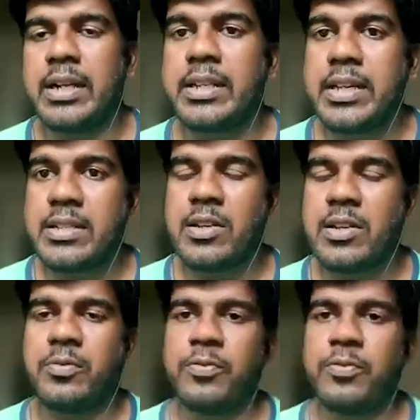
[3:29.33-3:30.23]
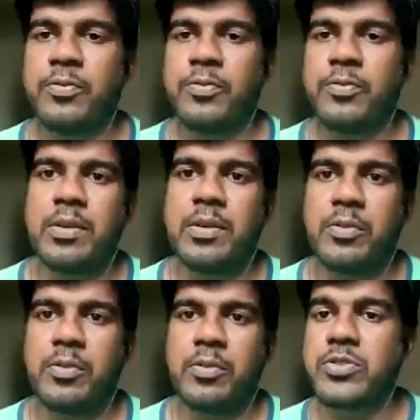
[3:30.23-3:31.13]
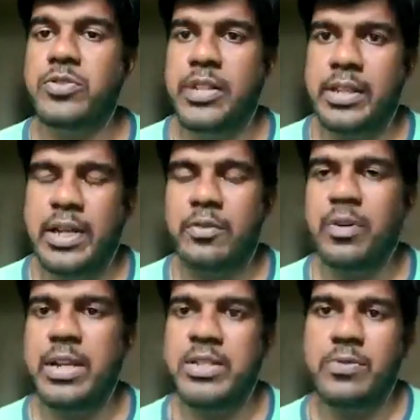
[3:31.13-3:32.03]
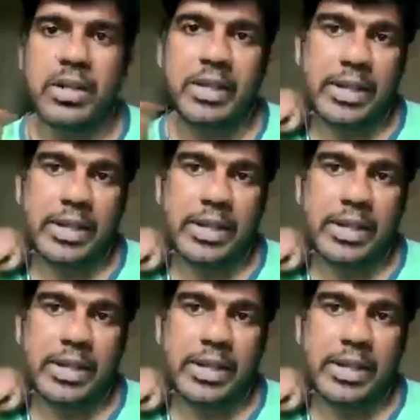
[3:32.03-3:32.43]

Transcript: are years of fluctuating rainfall as well, right?